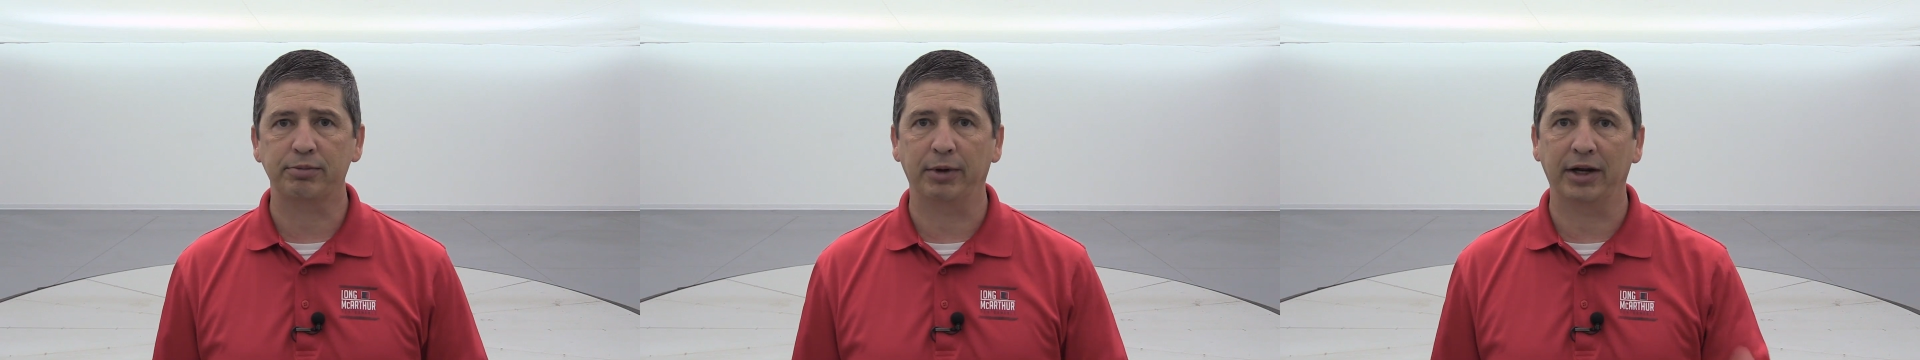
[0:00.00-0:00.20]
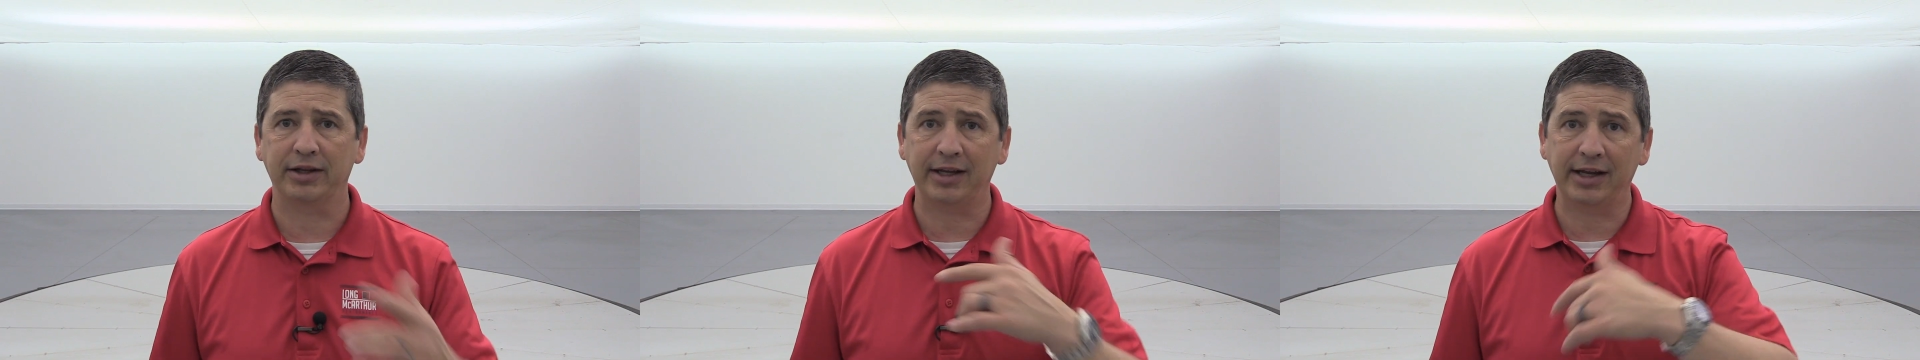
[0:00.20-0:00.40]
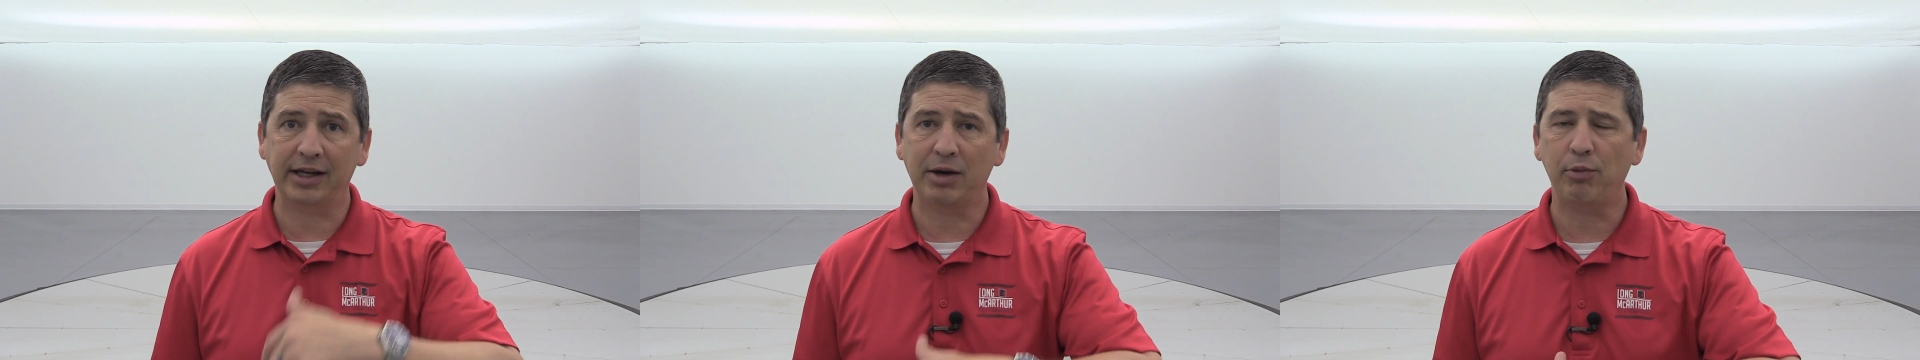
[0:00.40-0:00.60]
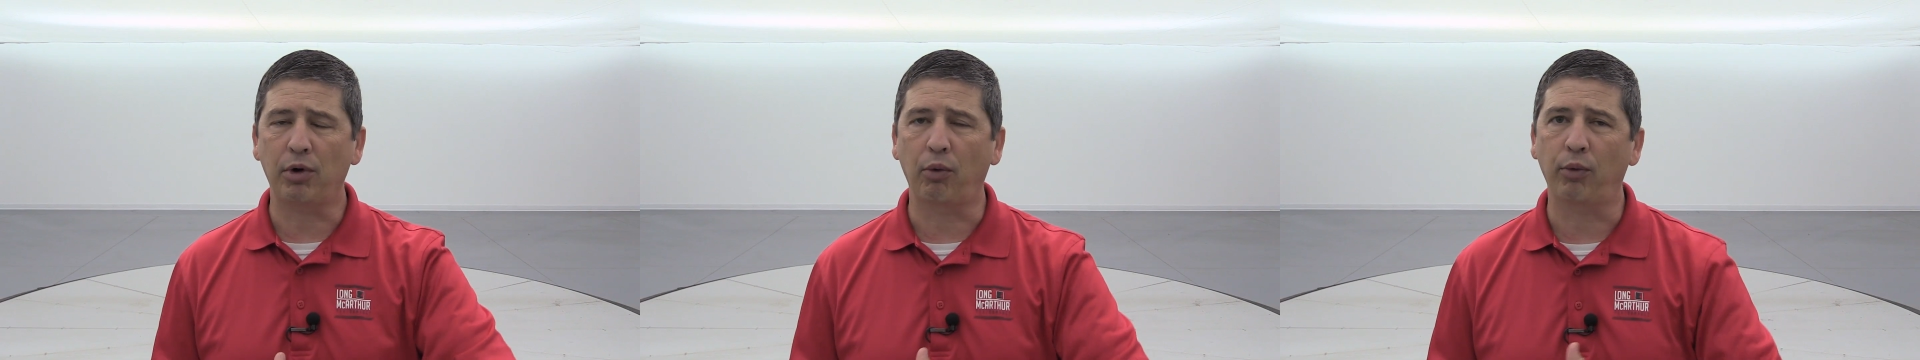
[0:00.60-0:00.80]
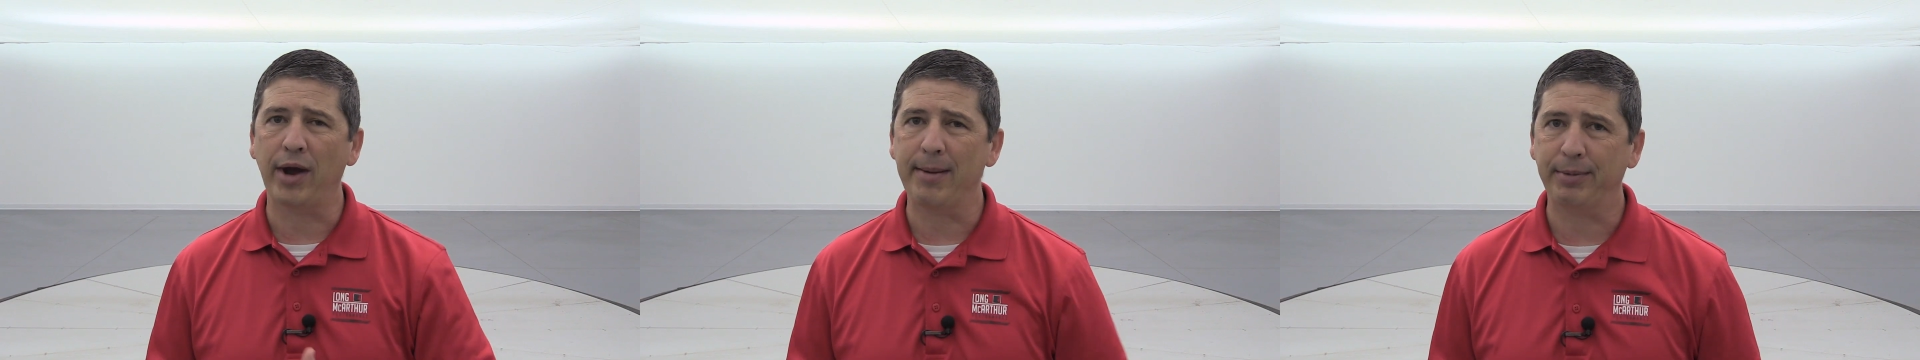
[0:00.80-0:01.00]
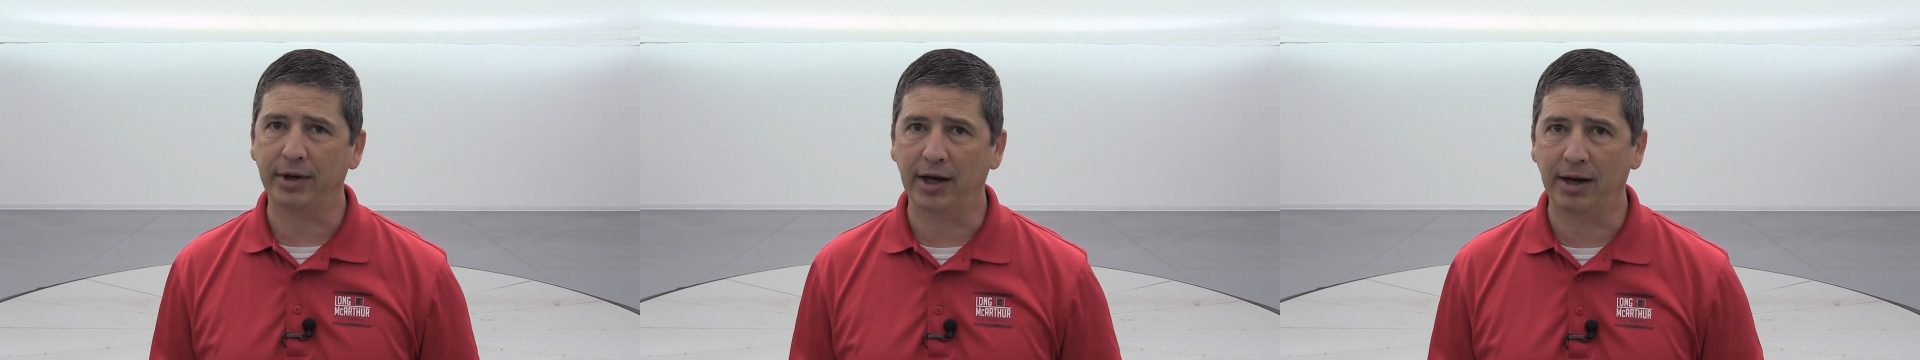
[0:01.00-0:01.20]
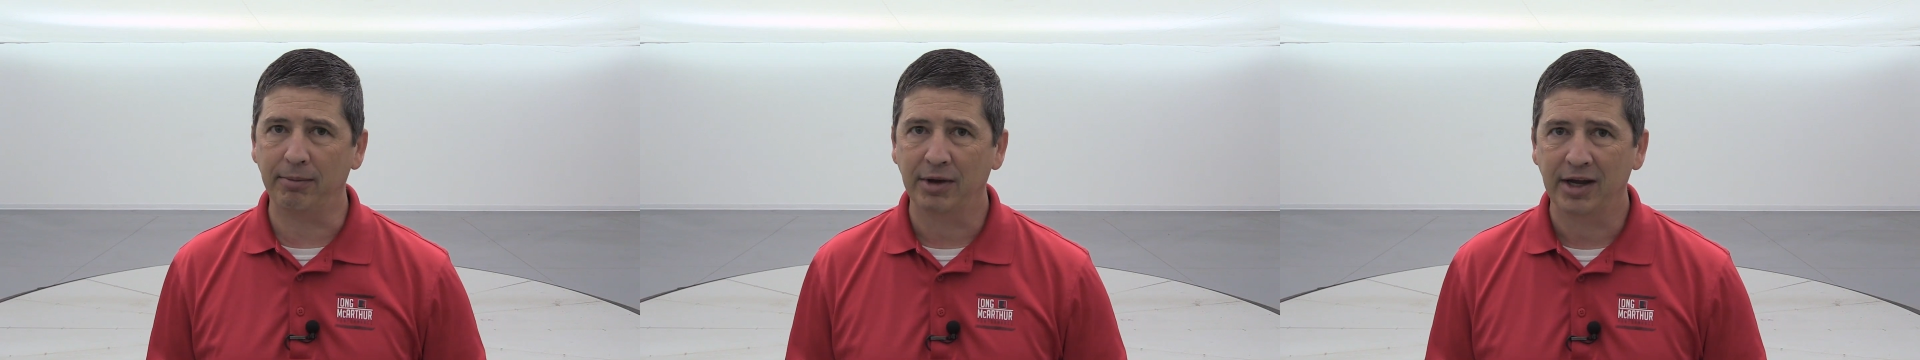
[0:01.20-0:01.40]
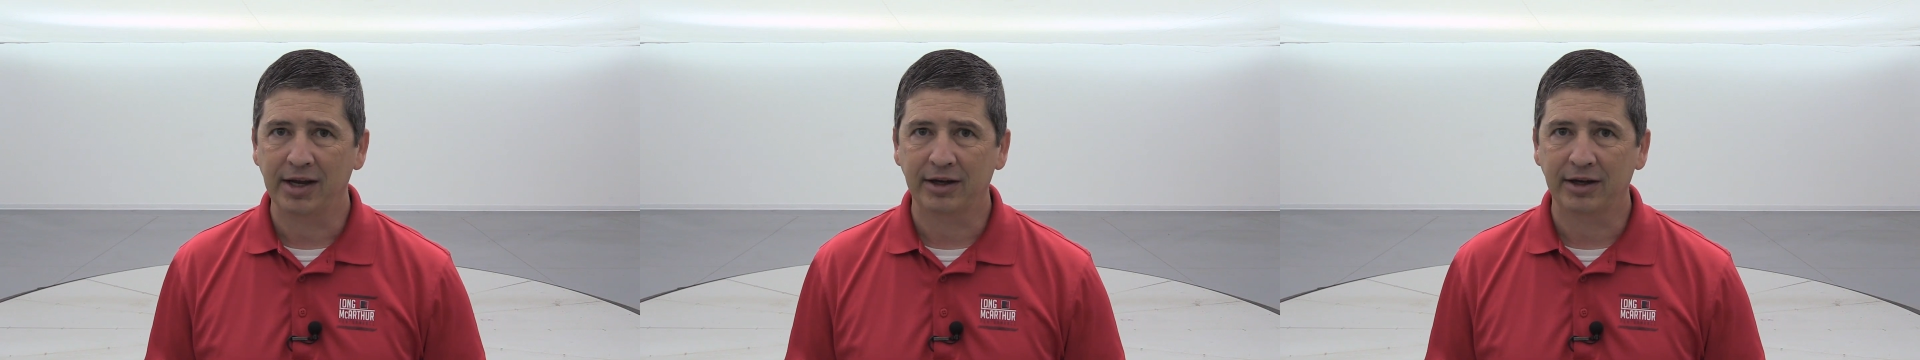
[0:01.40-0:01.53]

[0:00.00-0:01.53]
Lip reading: But at the end, I want to wrap it up